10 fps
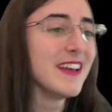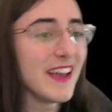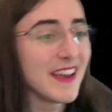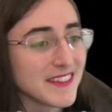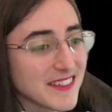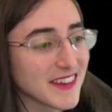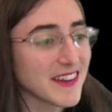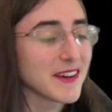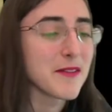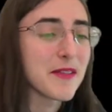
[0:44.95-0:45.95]
And
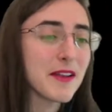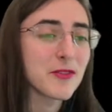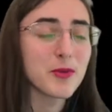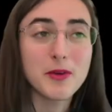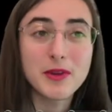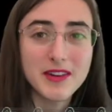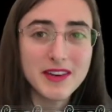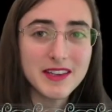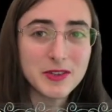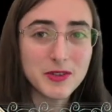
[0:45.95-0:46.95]
that is why we are
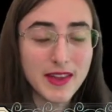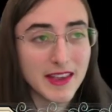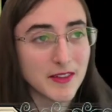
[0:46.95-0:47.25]
here today,